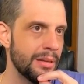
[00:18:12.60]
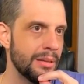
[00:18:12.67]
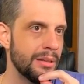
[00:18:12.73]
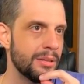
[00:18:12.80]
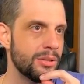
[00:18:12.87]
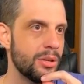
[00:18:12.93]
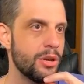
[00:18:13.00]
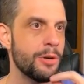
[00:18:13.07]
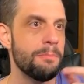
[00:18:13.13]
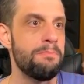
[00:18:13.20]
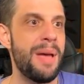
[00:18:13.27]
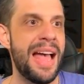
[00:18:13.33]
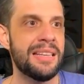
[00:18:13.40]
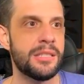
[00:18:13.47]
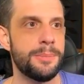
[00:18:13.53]
So your
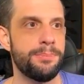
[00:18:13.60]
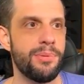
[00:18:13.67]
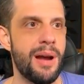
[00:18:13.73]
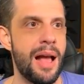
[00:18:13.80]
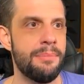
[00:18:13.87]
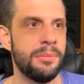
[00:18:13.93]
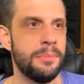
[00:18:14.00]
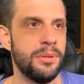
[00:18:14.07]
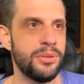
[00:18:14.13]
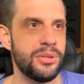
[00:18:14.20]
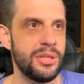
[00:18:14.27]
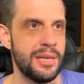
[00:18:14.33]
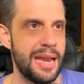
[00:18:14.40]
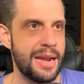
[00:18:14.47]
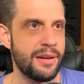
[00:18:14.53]
best probable
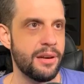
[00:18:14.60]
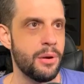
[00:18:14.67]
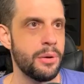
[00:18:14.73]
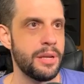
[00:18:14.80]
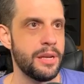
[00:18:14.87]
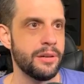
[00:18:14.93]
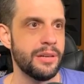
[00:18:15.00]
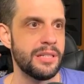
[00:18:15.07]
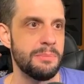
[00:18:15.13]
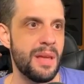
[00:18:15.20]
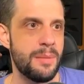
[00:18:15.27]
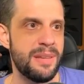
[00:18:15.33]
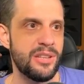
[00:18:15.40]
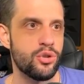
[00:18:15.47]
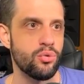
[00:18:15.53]
scenario here is
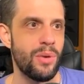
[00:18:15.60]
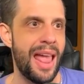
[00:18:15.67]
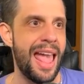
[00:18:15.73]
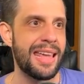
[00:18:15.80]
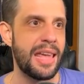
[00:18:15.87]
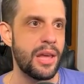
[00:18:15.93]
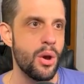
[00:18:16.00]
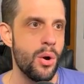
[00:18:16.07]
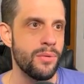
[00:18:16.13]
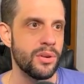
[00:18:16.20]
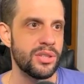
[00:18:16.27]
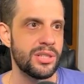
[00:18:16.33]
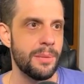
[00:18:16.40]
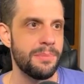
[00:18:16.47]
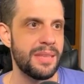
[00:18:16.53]
maybe dragging over
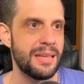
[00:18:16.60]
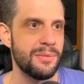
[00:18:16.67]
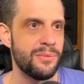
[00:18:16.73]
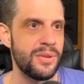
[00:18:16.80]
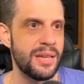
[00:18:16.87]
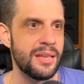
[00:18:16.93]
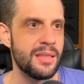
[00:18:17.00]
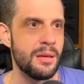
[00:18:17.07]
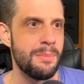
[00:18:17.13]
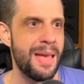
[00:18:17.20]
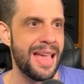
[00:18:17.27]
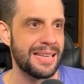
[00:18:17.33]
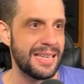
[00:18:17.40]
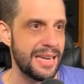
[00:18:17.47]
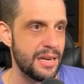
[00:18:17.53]
something via the
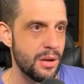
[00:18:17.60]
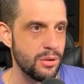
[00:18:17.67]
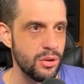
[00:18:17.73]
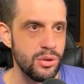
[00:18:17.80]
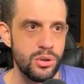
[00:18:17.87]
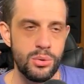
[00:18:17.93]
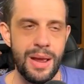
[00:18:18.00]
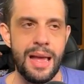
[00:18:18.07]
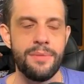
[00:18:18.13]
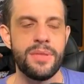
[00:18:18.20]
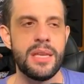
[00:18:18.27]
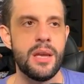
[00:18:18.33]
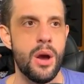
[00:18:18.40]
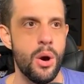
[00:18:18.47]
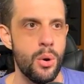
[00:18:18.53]
Magneto. You do have
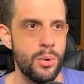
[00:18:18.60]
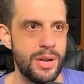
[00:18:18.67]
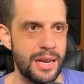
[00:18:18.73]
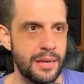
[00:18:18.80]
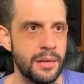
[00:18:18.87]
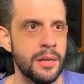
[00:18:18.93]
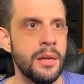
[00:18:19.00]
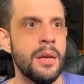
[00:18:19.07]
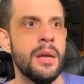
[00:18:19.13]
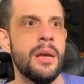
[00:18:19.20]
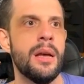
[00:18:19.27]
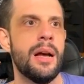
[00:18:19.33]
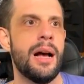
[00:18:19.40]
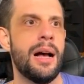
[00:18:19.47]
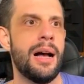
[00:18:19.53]
the Odin.
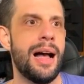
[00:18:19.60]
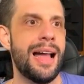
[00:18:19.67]
I